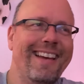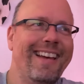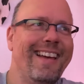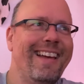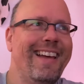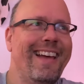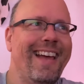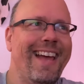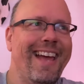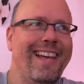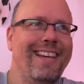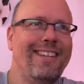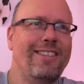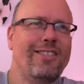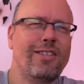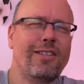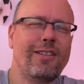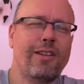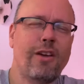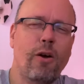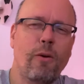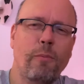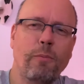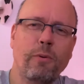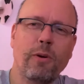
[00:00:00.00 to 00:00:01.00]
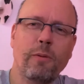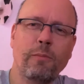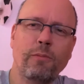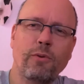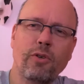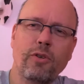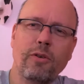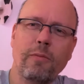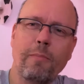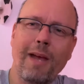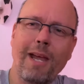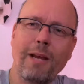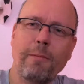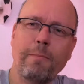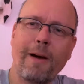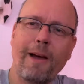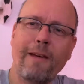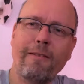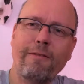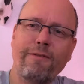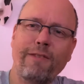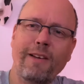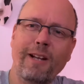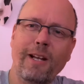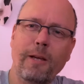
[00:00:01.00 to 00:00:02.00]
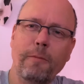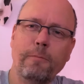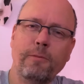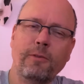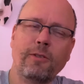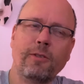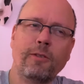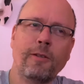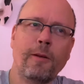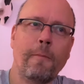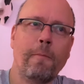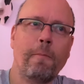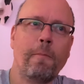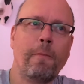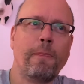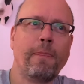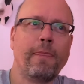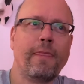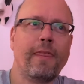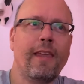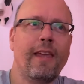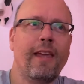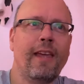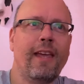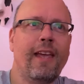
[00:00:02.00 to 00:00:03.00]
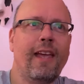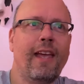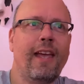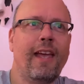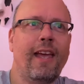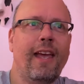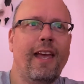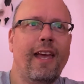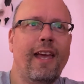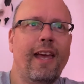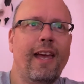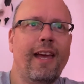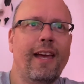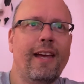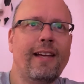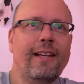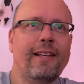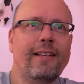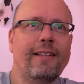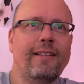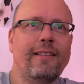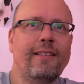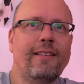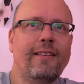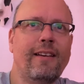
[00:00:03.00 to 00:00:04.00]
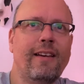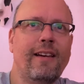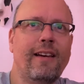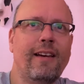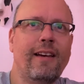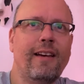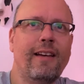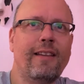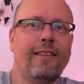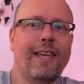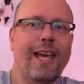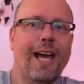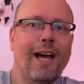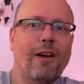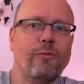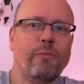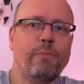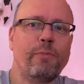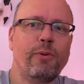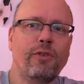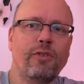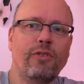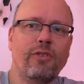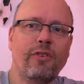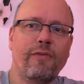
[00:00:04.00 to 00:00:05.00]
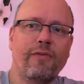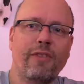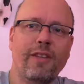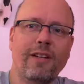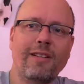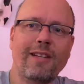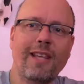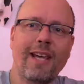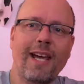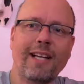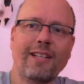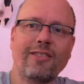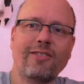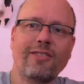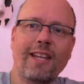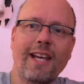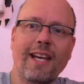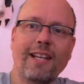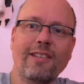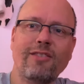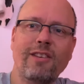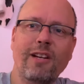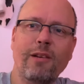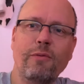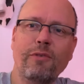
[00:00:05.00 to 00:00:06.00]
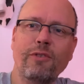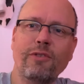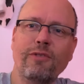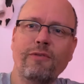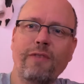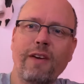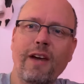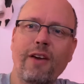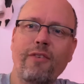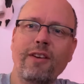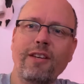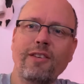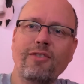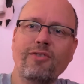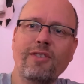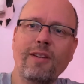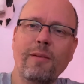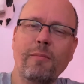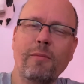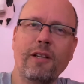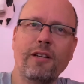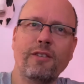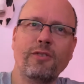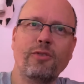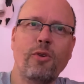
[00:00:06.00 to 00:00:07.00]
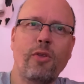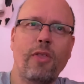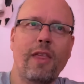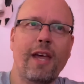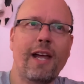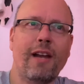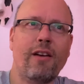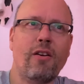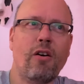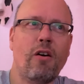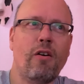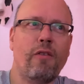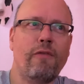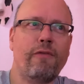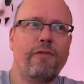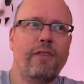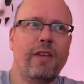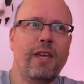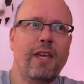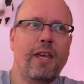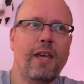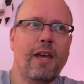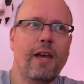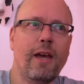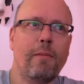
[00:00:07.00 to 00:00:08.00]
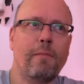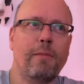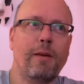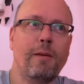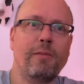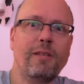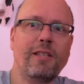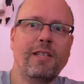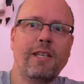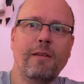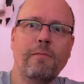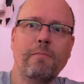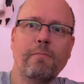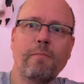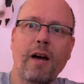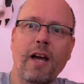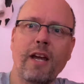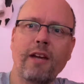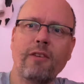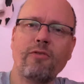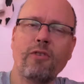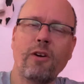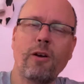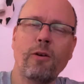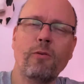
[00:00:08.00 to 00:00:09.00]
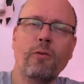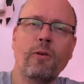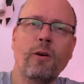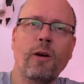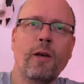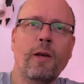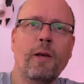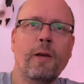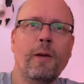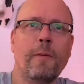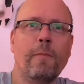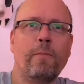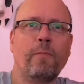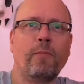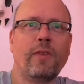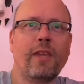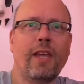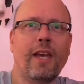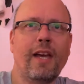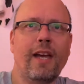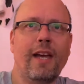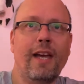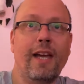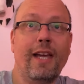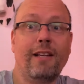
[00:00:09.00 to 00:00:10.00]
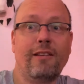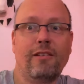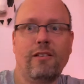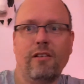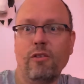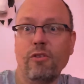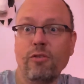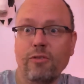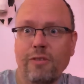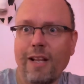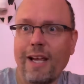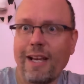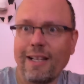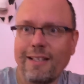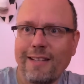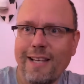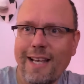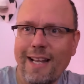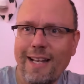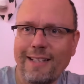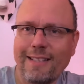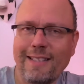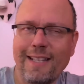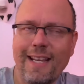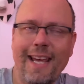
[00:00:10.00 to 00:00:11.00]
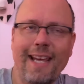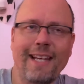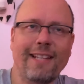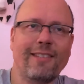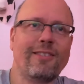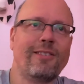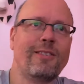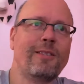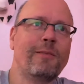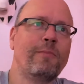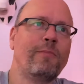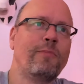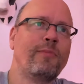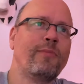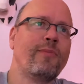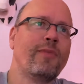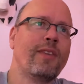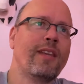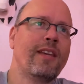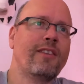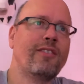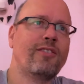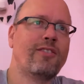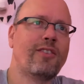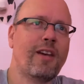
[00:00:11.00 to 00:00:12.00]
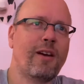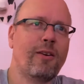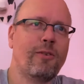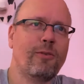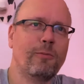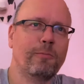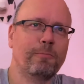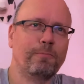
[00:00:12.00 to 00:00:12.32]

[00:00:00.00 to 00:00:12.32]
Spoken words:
ancient home computer made by Philips, and the output of the text actually was very similar to that of the BBC Micro. It looked like teletext. So,